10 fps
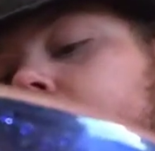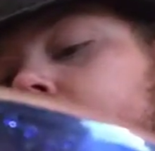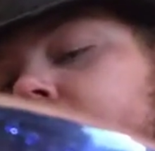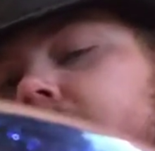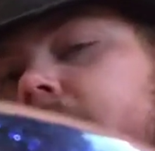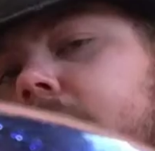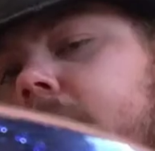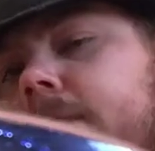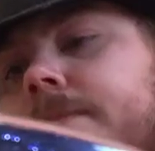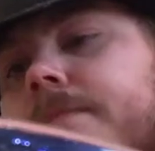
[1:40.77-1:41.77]
just
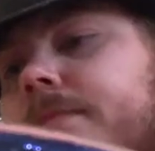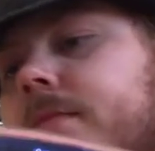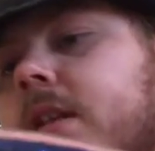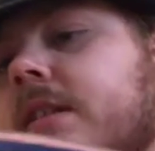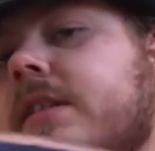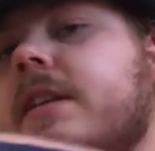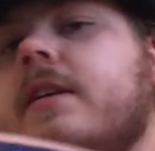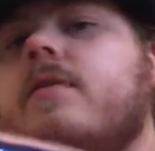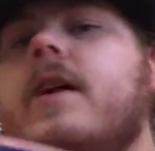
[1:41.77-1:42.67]
sitting